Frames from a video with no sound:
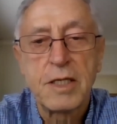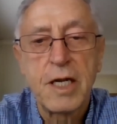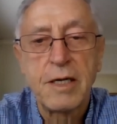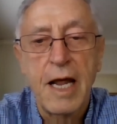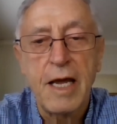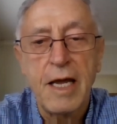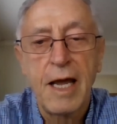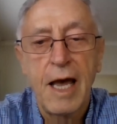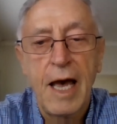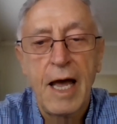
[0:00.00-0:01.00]
Sydney,
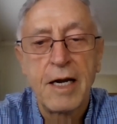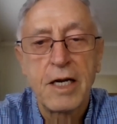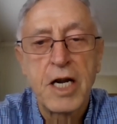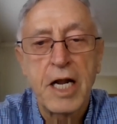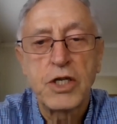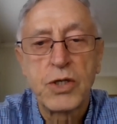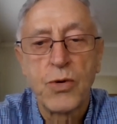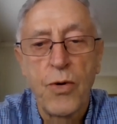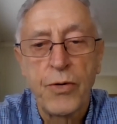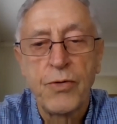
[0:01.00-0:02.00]
and it's an
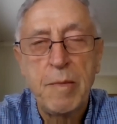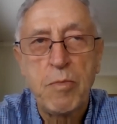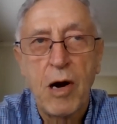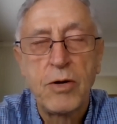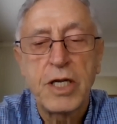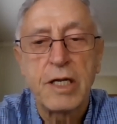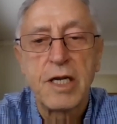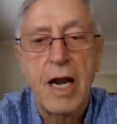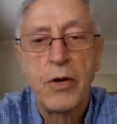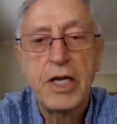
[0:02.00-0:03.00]
extraordinary process,
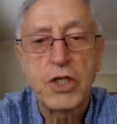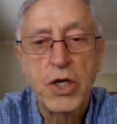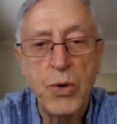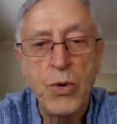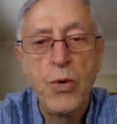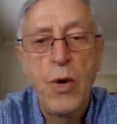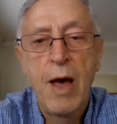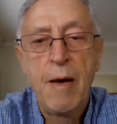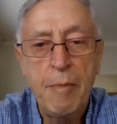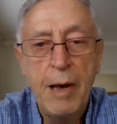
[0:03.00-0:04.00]
and only 2
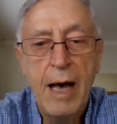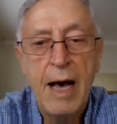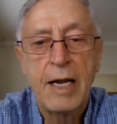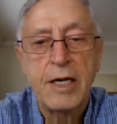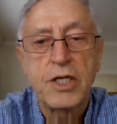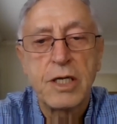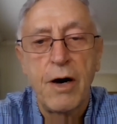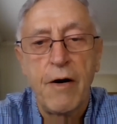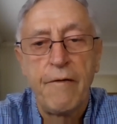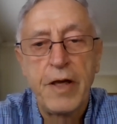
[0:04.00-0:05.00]
parts
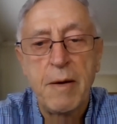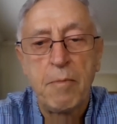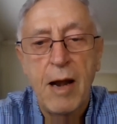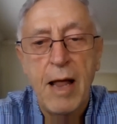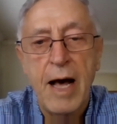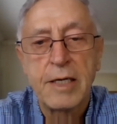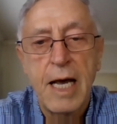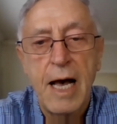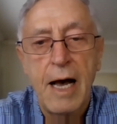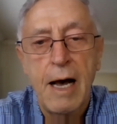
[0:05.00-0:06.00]
of the implant
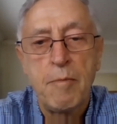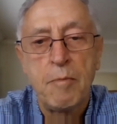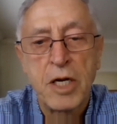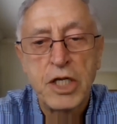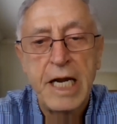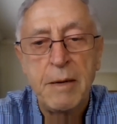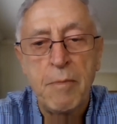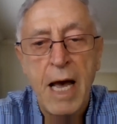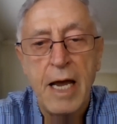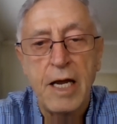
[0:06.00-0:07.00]
are machine
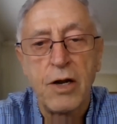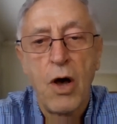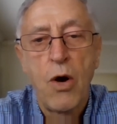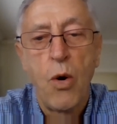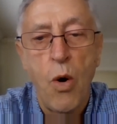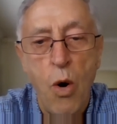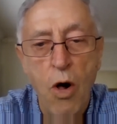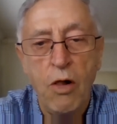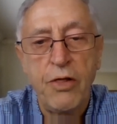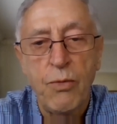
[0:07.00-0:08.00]
made.
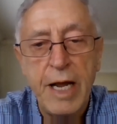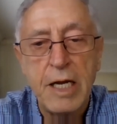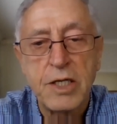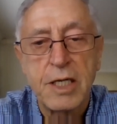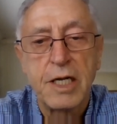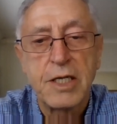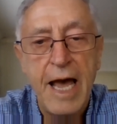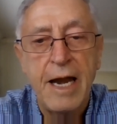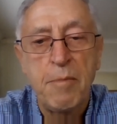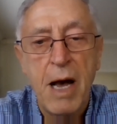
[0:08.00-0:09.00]
All the rest is
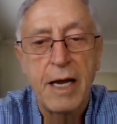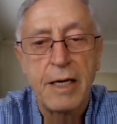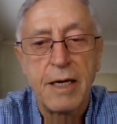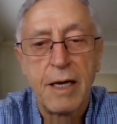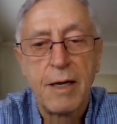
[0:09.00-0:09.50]
handmade.